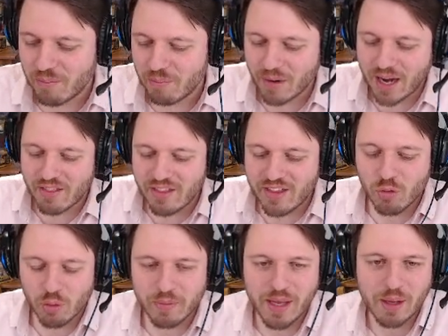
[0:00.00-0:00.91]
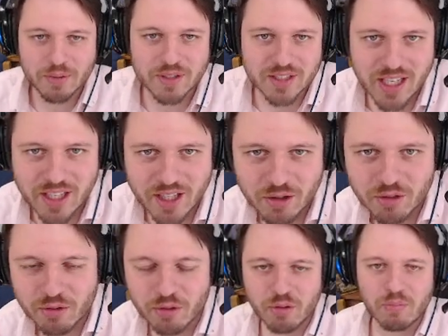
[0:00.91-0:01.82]
but I think we'll be able to take you
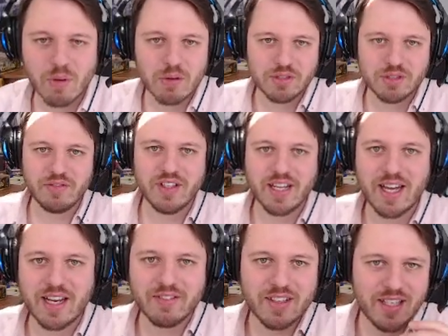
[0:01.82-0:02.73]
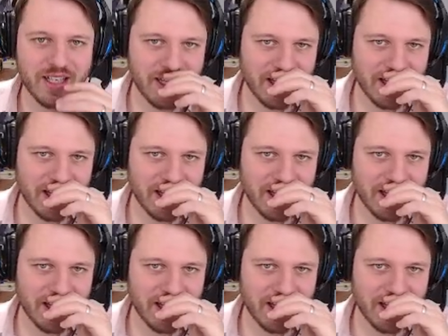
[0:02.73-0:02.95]
through most of the kind of key